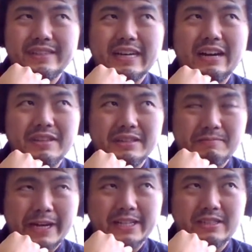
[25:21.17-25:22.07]
other
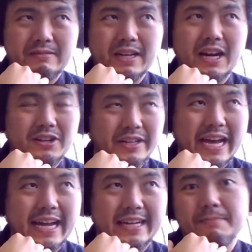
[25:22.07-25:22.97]
than
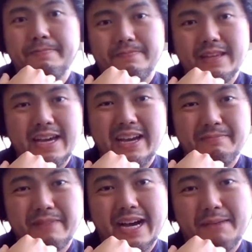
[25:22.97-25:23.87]
that
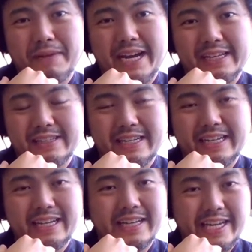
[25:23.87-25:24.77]
and my
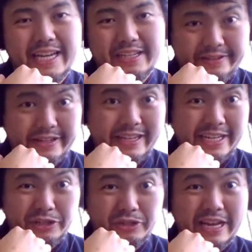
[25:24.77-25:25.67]

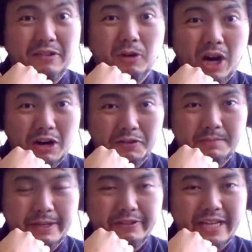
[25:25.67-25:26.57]
issues that will
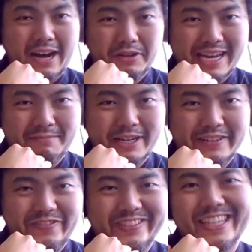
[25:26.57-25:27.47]
always be with
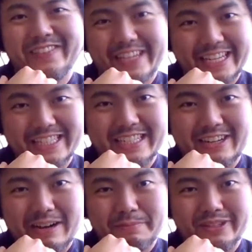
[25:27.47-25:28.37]
Aoyama. If he gets
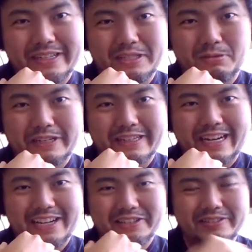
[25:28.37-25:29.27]
another episode, I swear to
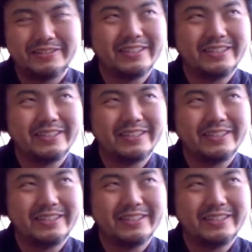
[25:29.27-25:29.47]
God.